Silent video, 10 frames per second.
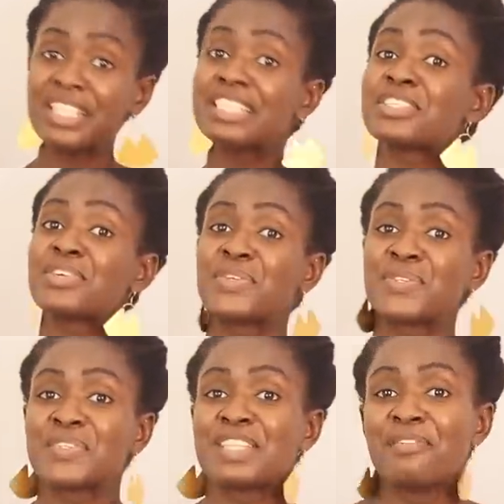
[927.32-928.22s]
this is
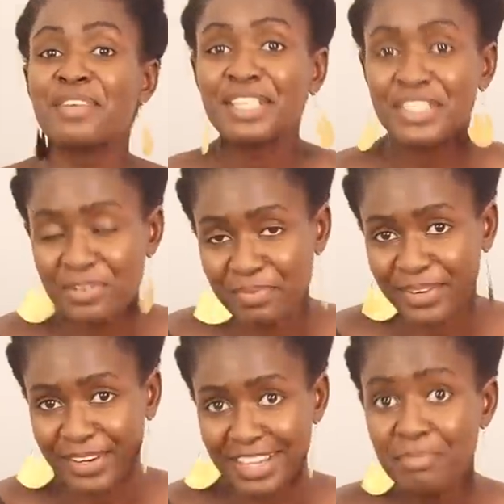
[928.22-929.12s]
also something
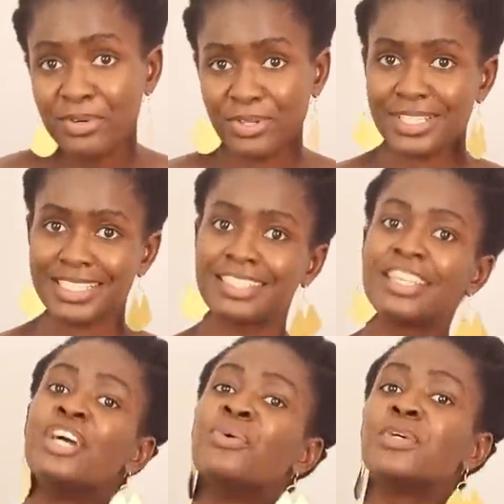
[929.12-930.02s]
super important.
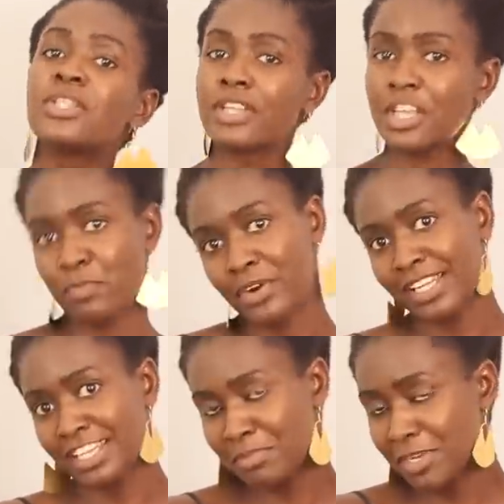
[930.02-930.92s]
Would you get
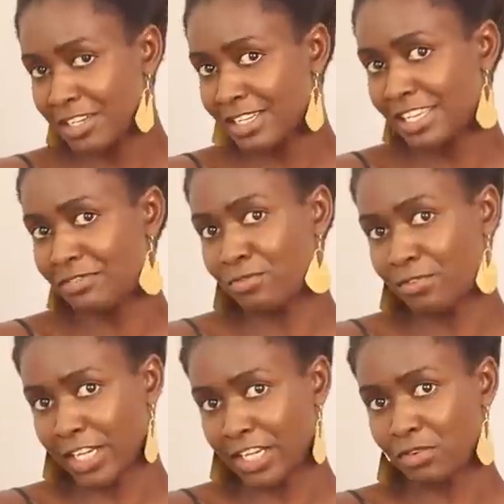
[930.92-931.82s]
pregnant immediately if you
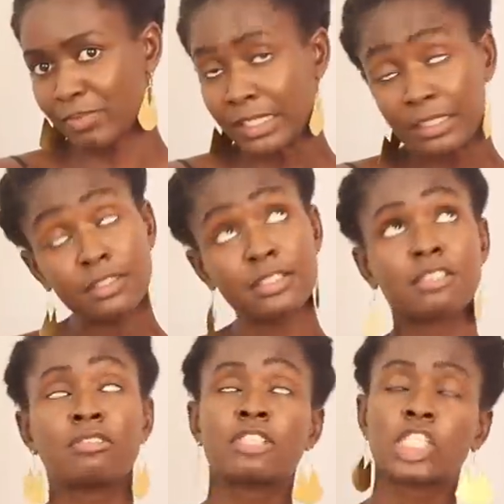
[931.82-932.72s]
forget your pills?